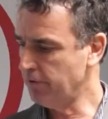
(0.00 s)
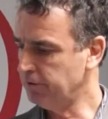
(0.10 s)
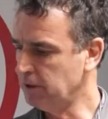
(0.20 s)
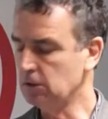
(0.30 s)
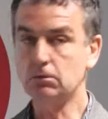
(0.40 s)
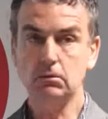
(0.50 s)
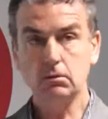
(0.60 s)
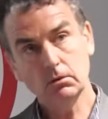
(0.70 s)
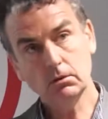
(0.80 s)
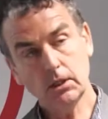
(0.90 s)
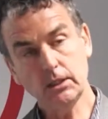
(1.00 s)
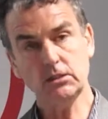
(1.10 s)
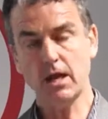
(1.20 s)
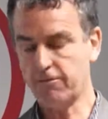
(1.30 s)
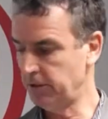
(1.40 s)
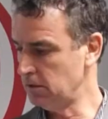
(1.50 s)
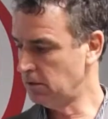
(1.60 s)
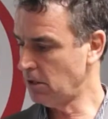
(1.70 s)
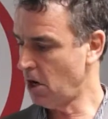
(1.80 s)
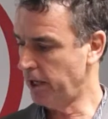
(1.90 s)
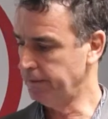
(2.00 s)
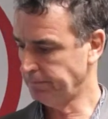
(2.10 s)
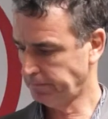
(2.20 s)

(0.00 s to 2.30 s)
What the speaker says: African, East African side.